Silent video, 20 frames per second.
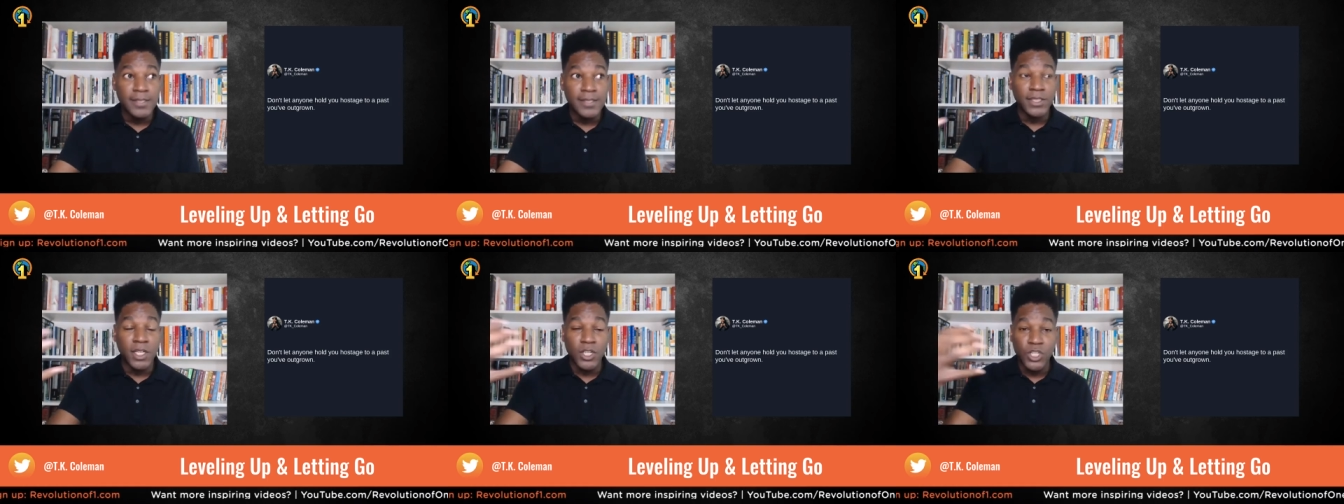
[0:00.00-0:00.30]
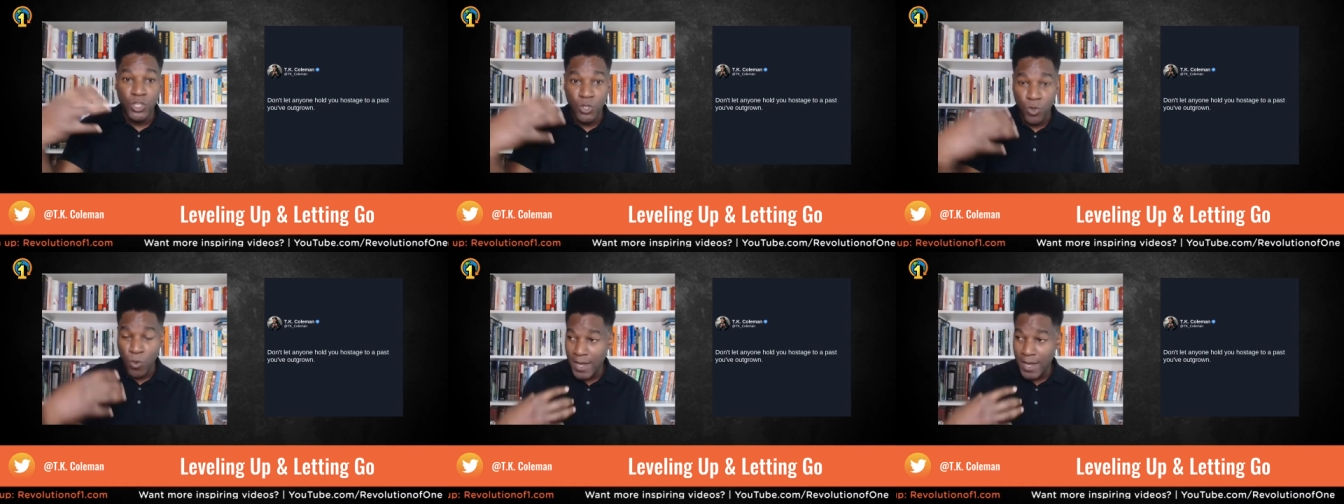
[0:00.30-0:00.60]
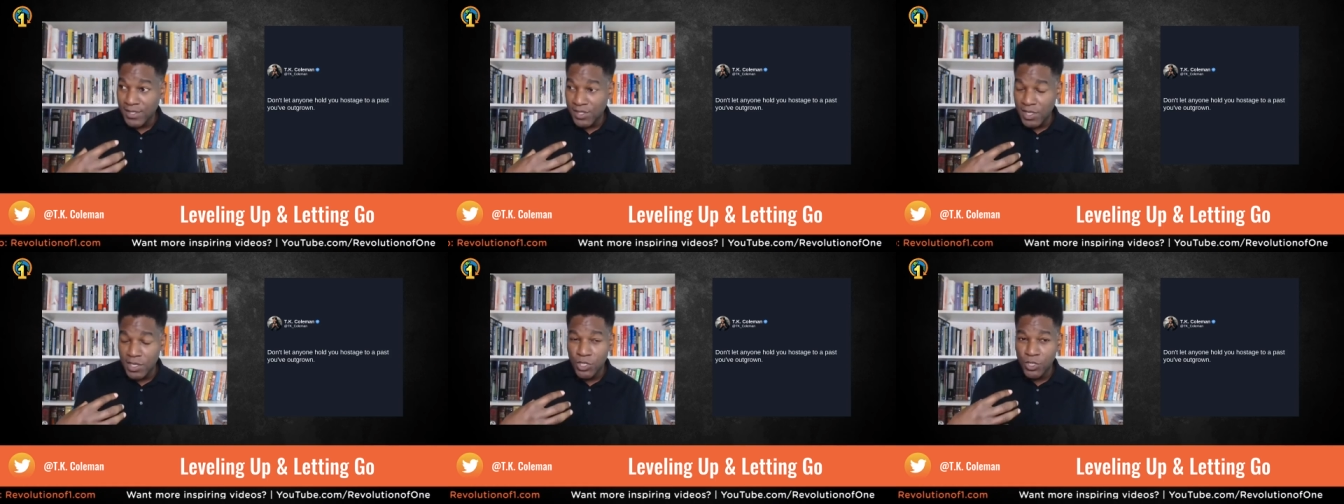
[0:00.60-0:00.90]
The
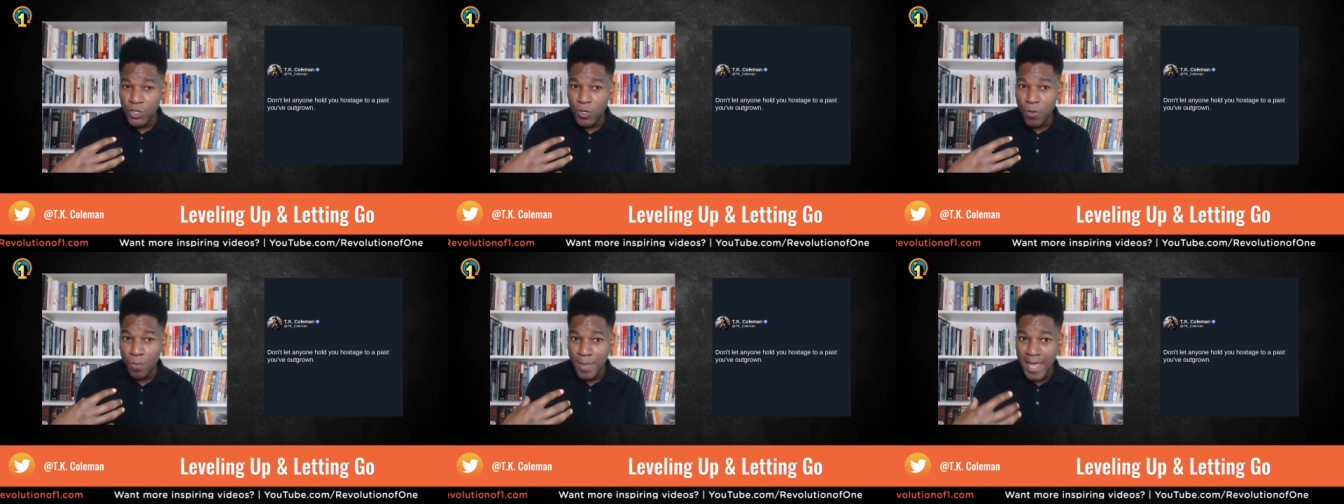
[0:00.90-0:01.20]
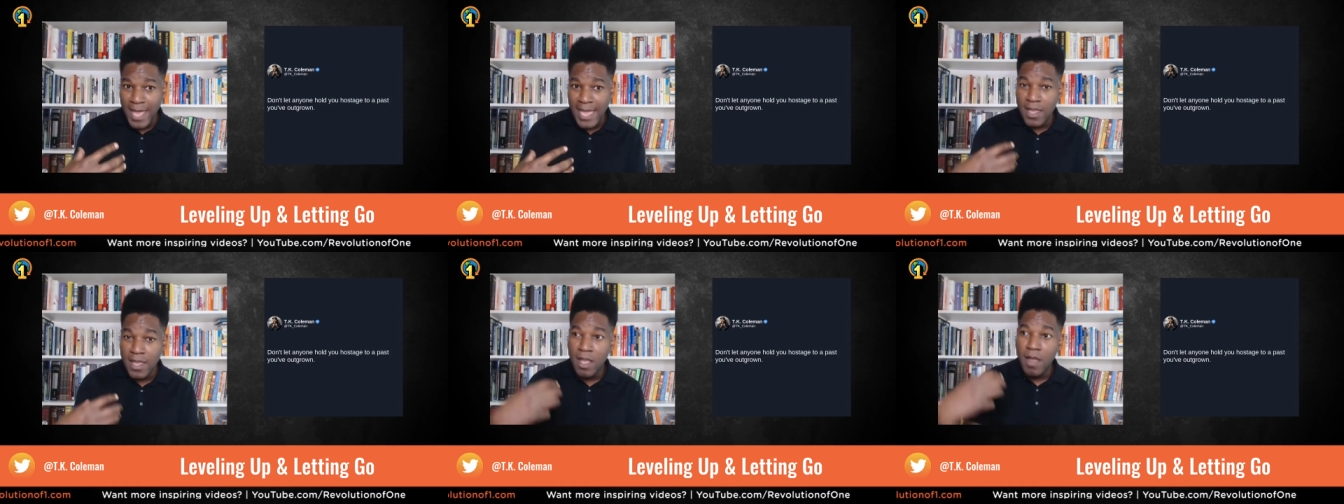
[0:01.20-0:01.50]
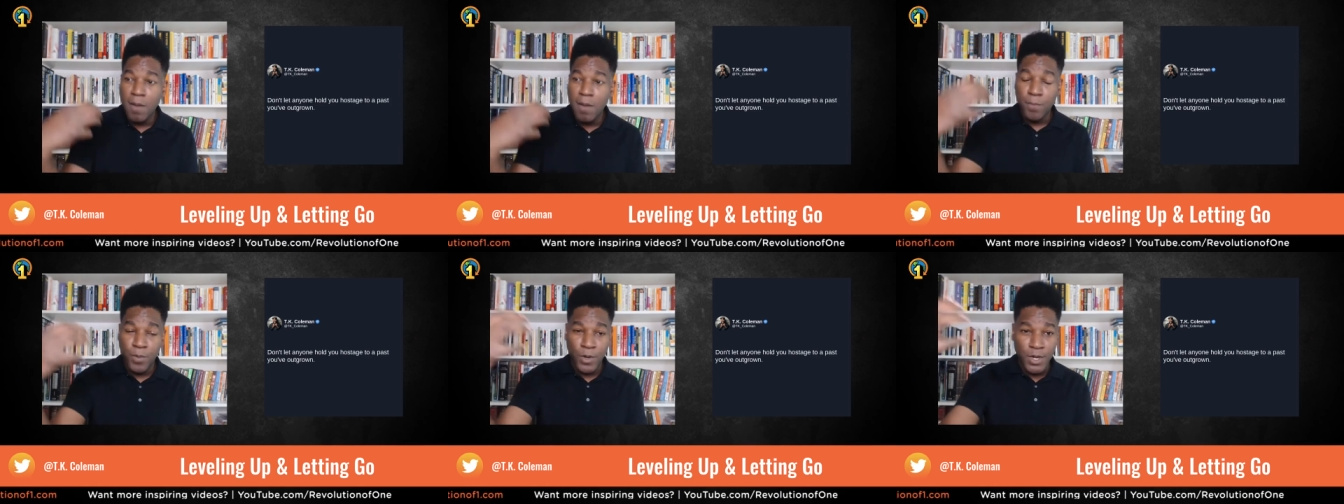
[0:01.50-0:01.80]
choices you make
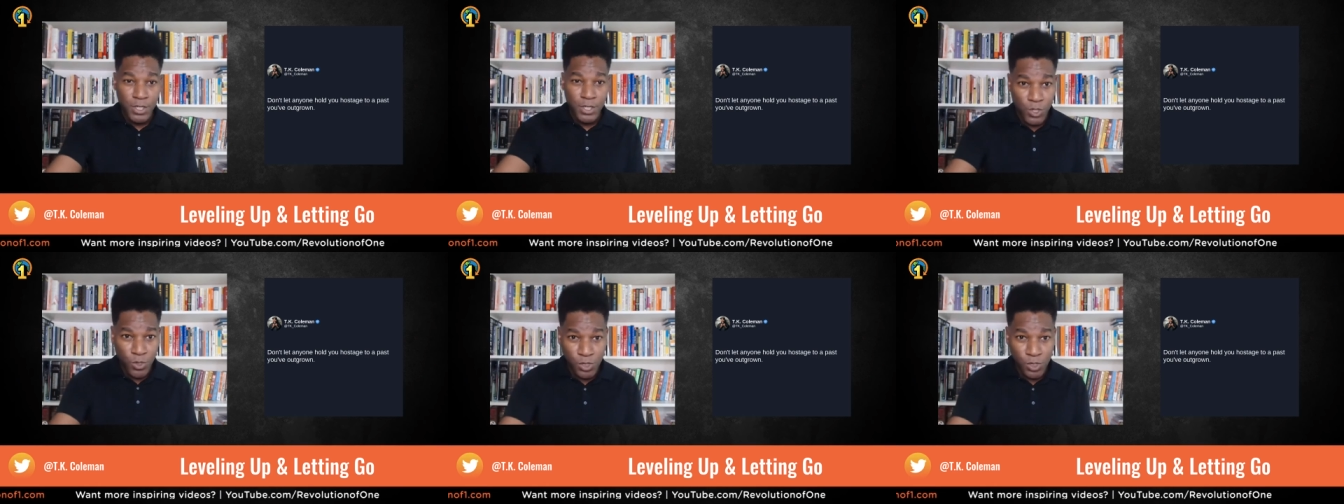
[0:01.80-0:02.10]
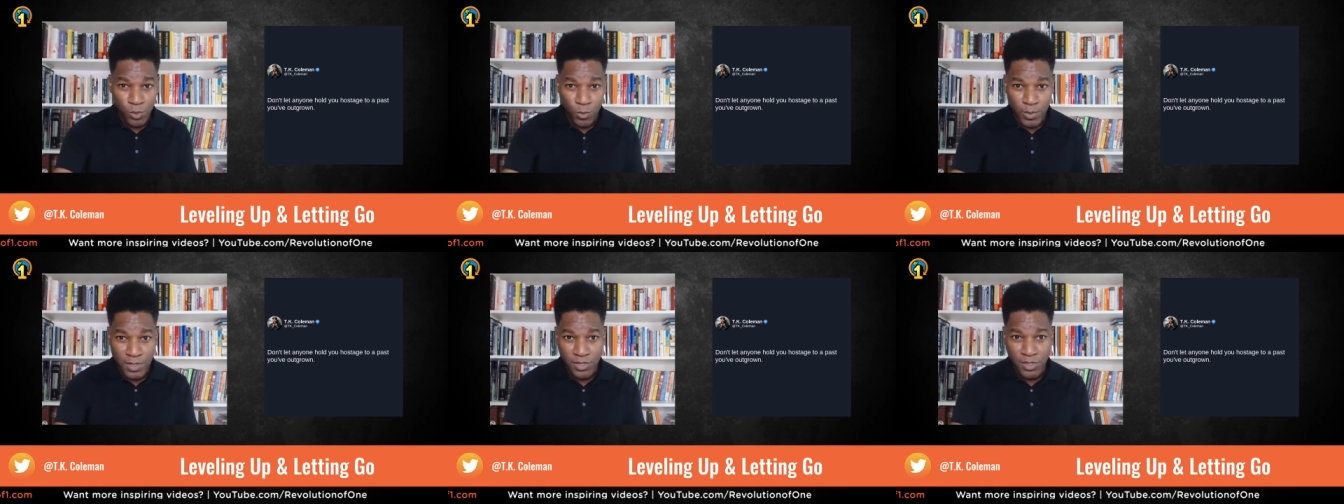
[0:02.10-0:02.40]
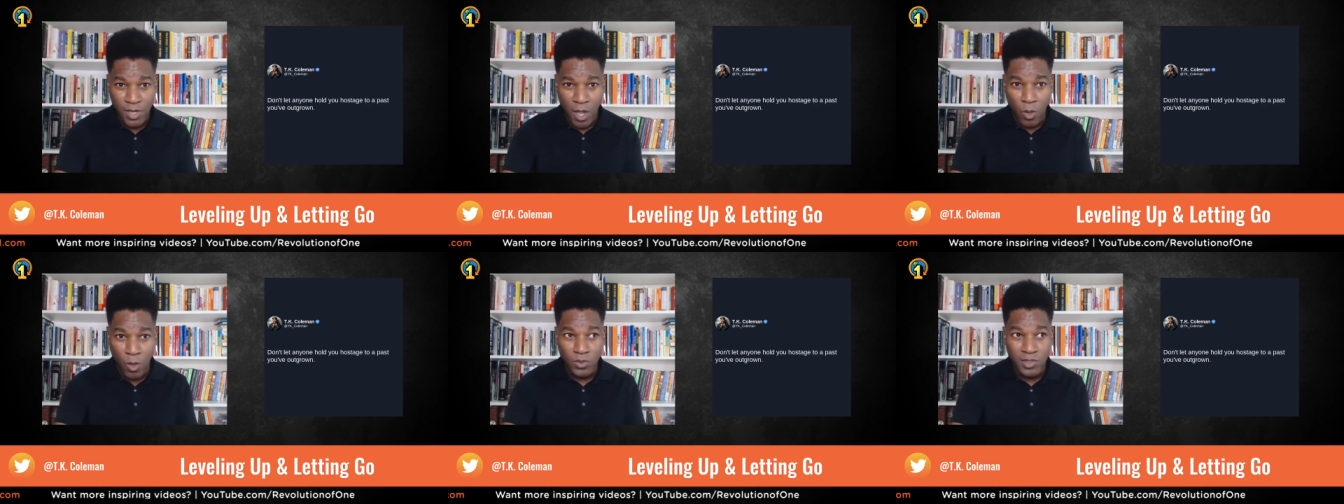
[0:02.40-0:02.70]
produce
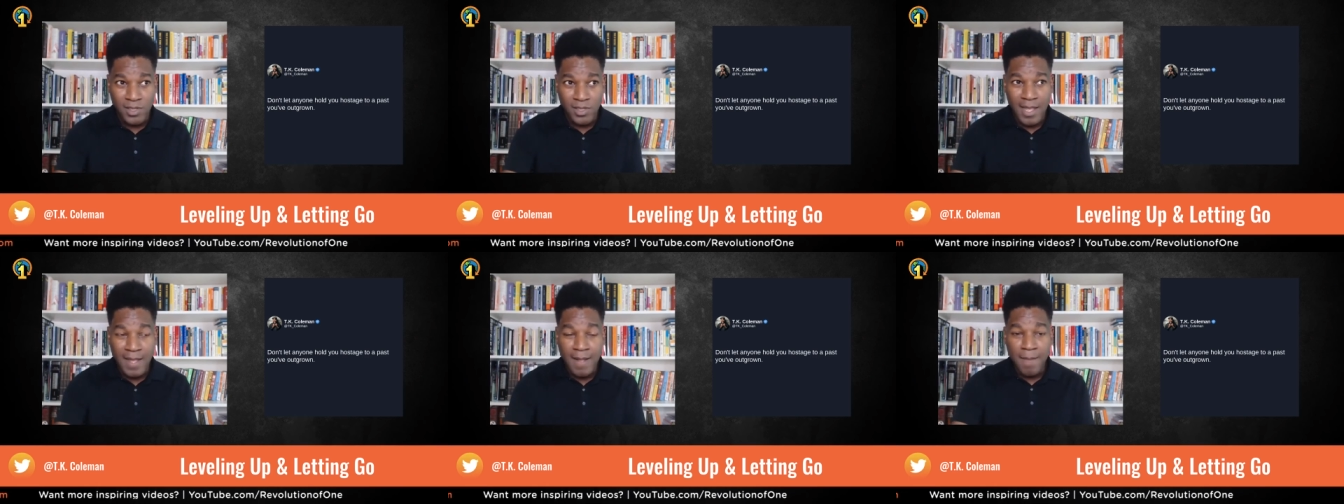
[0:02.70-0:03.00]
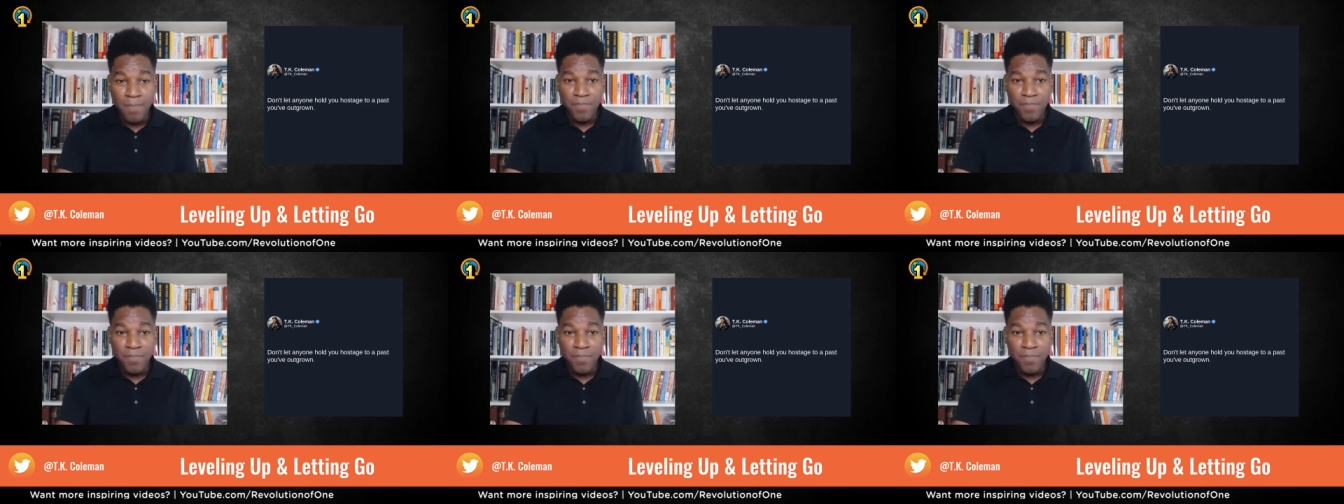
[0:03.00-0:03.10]
results.